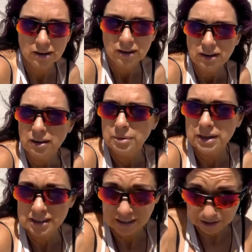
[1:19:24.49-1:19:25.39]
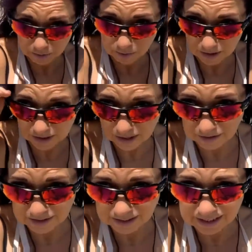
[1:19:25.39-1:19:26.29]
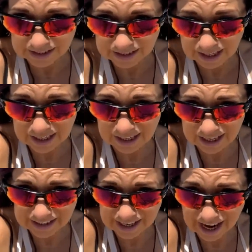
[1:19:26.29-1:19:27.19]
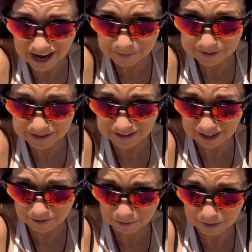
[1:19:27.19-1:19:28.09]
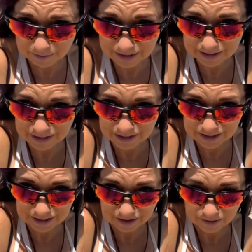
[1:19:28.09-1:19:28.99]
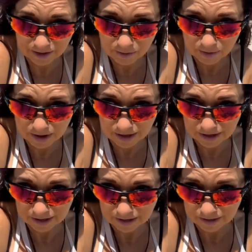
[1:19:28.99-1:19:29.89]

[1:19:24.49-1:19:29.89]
Because I do want to go. See, it's Haps is giving me messages. I don't know why.